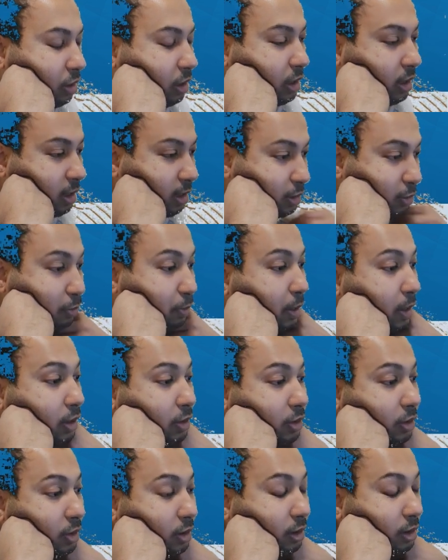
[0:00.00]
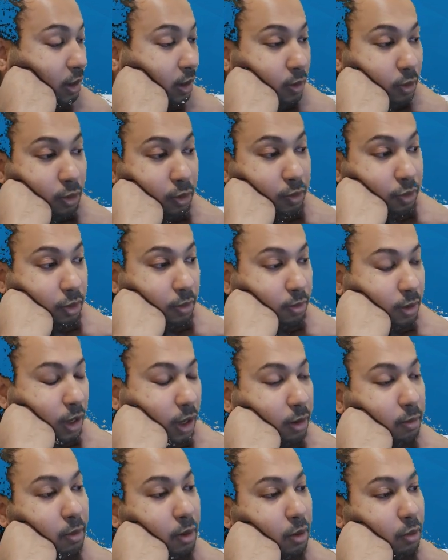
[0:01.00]
Linux patch you can download from
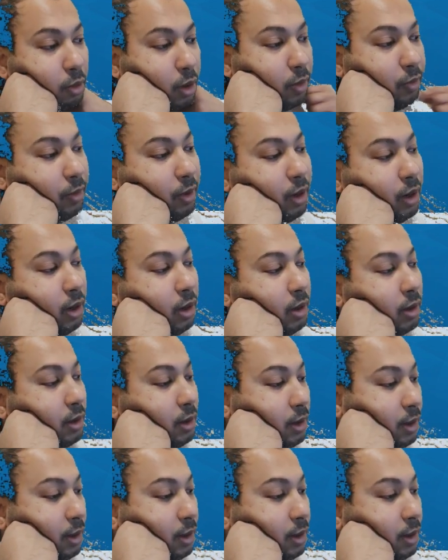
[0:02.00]
Kingpin website,